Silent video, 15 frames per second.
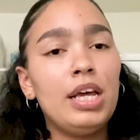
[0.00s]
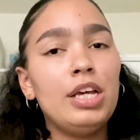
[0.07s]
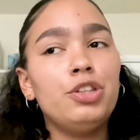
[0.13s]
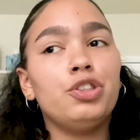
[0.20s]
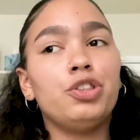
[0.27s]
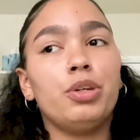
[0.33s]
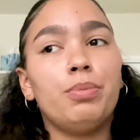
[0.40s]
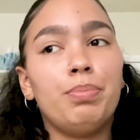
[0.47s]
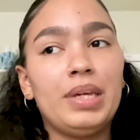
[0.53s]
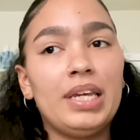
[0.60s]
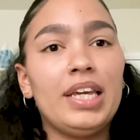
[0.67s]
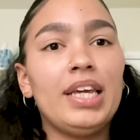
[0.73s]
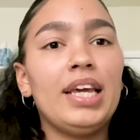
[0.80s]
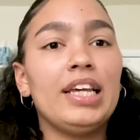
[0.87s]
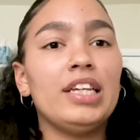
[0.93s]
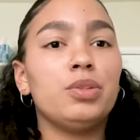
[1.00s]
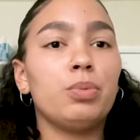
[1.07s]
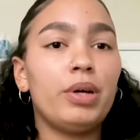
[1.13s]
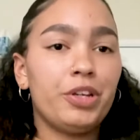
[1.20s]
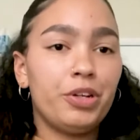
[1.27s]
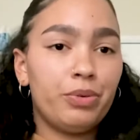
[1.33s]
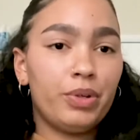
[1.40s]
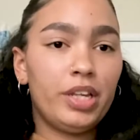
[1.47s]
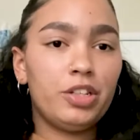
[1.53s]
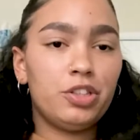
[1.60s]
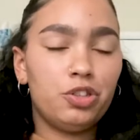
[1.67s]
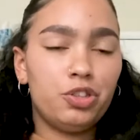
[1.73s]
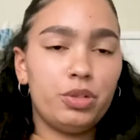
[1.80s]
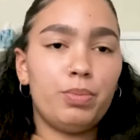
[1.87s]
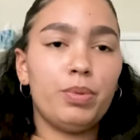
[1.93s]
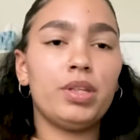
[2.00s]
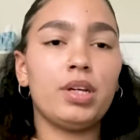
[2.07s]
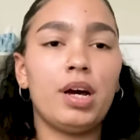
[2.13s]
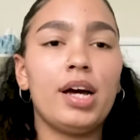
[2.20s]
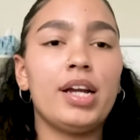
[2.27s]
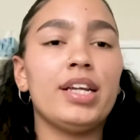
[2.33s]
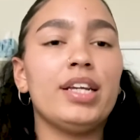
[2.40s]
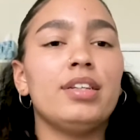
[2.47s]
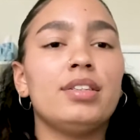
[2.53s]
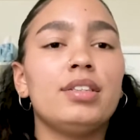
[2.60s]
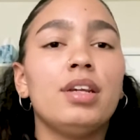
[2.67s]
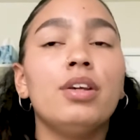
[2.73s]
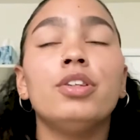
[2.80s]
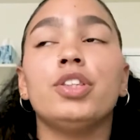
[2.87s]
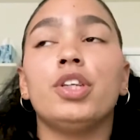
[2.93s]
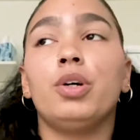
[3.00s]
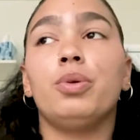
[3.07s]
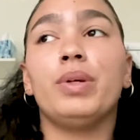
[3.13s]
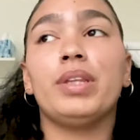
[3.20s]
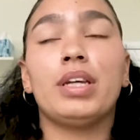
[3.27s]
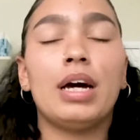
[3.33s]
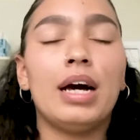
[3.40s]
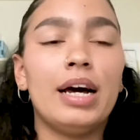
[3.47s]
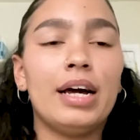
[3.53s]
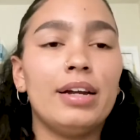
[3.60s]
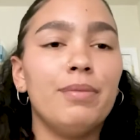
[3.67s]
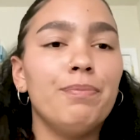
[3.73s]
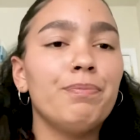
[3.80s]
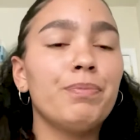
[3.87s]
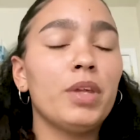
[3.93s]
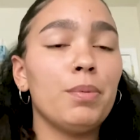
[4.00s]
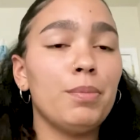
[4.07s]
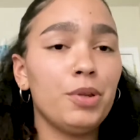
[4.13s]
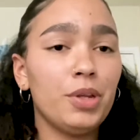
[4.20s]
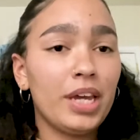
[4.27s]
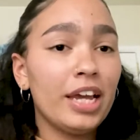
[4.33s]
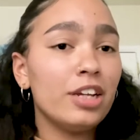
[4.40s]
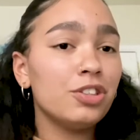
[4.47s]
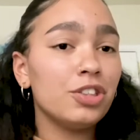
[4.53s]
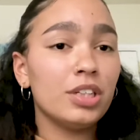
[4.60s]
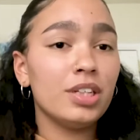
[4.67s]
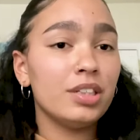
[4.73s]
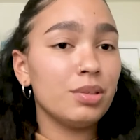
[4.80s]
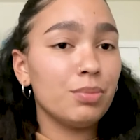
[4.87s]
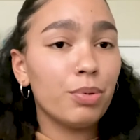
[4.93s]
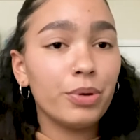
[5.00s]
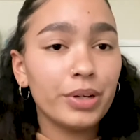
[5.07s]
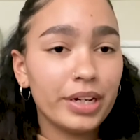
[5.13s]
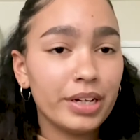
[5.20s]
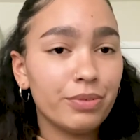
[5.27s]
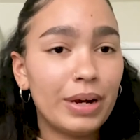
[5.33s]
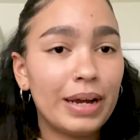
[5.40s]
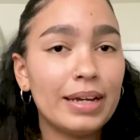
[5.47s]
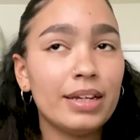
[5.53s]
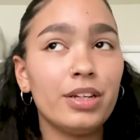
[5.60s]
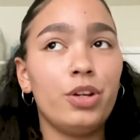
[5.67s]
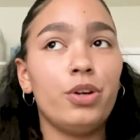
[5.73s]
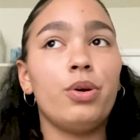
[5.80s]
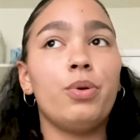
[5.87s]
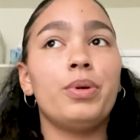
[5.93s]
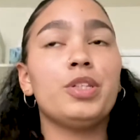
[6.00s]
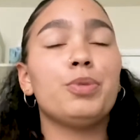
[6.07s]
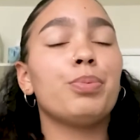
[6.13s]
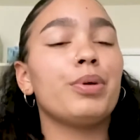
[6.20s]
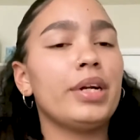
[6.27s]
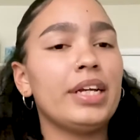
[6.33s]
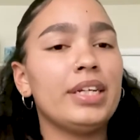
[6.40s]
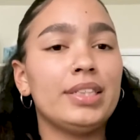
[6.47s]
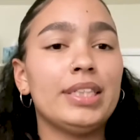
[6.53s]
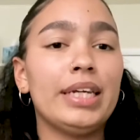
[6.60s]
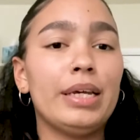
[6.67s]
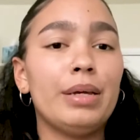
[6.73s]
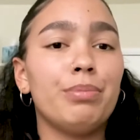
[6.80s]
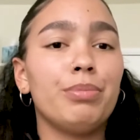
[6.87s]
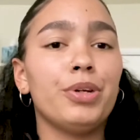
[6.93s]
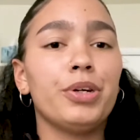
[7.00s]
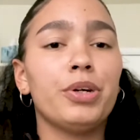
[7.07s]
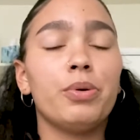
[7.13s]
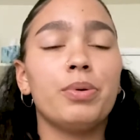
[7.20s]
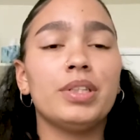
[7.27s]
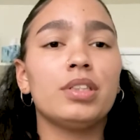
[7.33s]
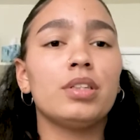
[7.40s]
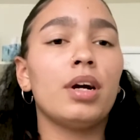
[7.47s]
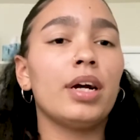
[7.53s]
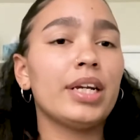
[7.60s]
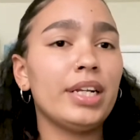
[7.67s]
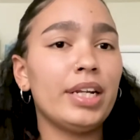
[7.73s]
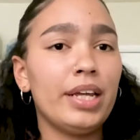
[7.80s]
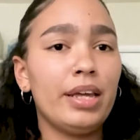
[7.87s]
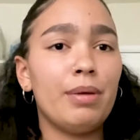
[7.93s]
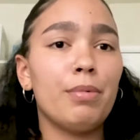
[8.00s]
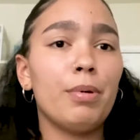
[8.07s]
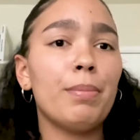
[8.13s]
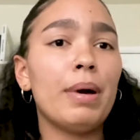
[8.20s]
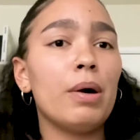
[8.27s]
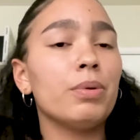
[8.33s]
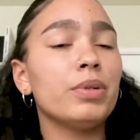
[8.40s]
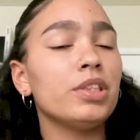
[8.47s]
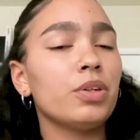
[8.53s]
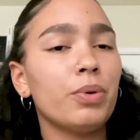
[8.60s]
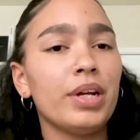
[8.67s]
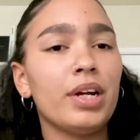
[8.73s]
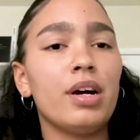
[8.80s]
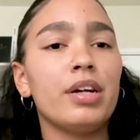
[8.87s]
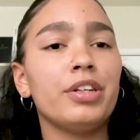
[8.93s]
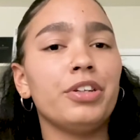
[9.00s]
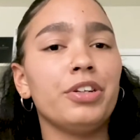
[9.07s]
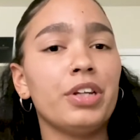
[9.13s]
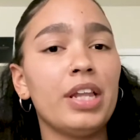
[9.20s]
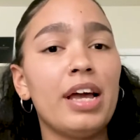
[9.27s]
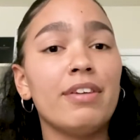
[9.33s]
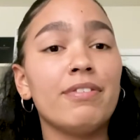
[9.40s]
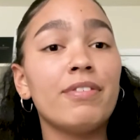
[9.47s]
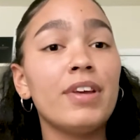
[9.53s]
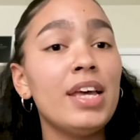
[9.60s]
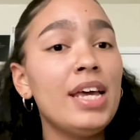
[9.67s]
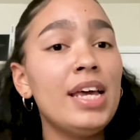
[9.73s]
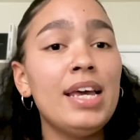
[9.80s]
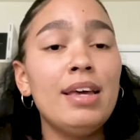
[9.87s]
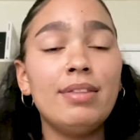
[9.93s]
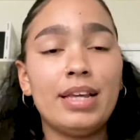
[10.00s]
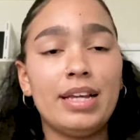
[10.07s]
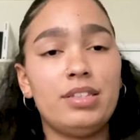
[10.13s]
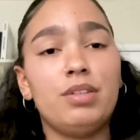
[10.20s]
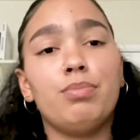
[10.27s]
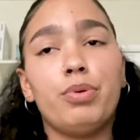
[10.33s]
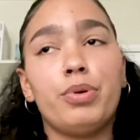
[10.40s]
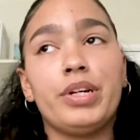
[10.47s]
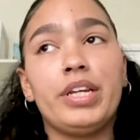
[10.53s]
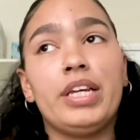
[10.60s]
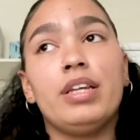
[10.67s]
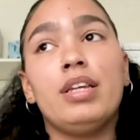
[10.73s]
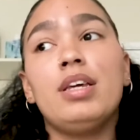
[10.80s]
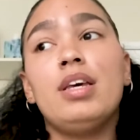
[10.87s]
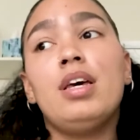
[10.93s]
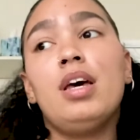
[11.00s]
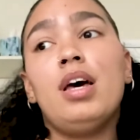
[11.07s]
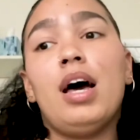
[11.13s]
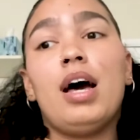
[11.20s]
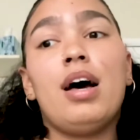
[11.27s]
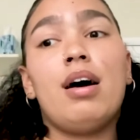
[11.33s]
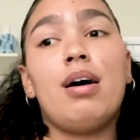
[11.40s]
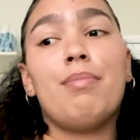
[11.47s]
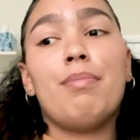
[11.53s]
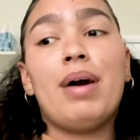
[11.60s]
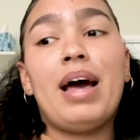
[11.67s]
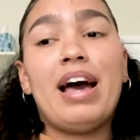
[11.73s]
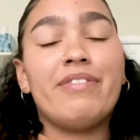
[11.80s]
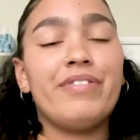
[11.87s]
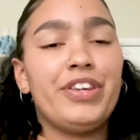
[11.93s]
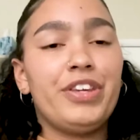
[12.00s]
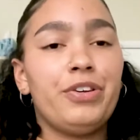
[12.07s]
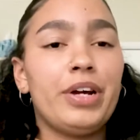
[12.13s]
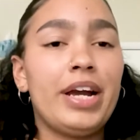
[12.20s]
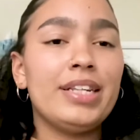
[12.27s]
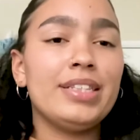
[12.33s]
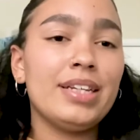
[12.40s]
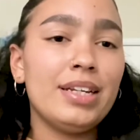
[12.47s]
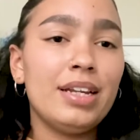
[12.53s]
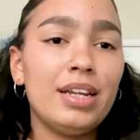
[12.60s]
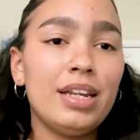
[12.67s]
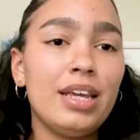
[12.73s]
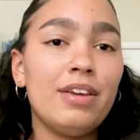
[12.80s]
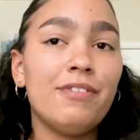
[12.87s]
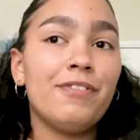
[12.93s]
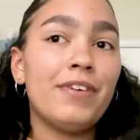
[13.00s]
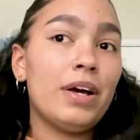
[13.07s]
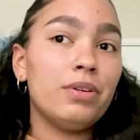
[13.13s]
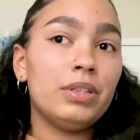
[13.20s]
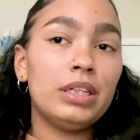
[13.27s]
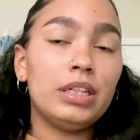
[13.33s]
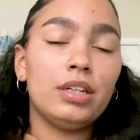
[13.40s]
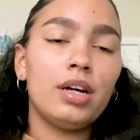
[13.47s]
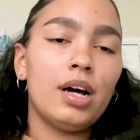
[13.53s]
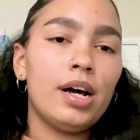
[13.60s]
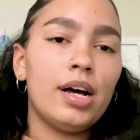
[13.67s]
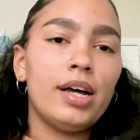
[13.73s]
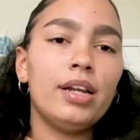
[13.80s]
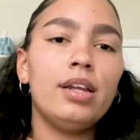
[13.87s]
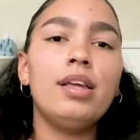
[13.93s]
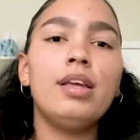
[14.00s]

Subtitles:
should be is what your relationship with God is. So with God, communication is important, right? You're always praying to him. You're always talking to him about what's going on in your life. That's important. Having your identity found in God